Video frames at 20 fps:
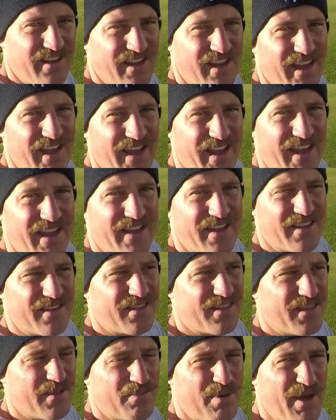
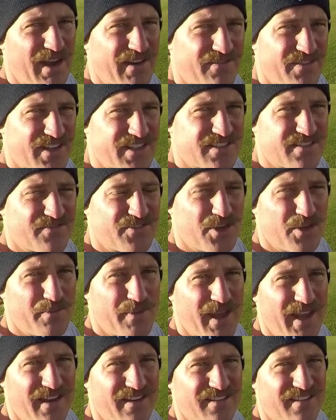and the benefits of
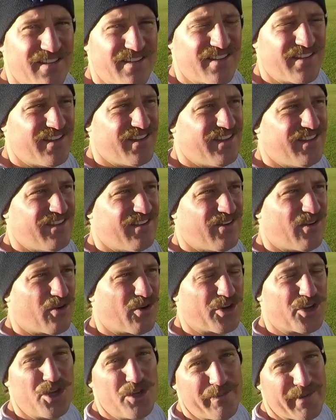humate or
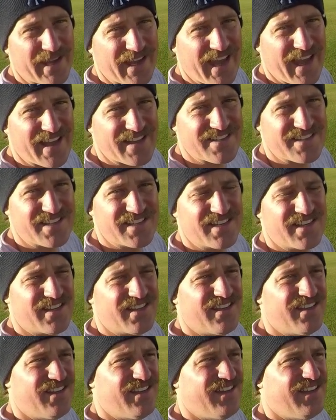humic acid
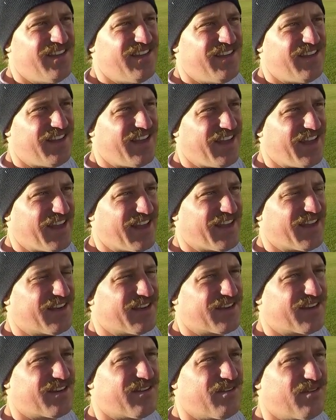
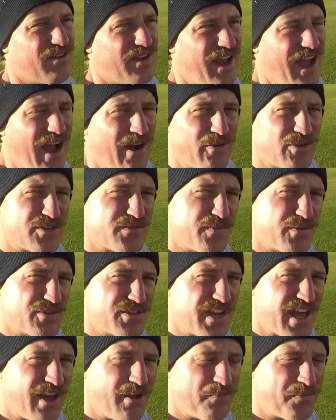and how it's supposed
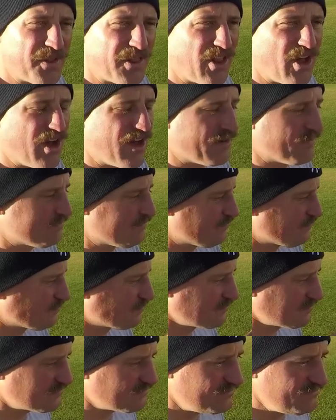to help the lawn.
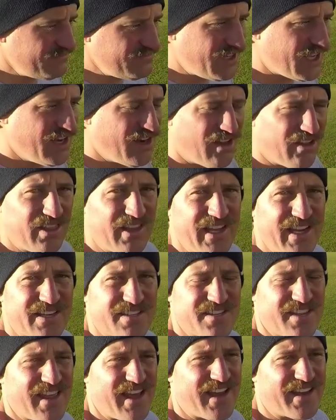And I'll link
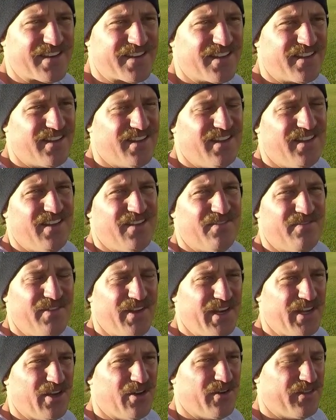to that
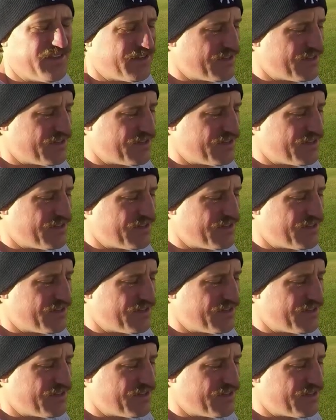video in the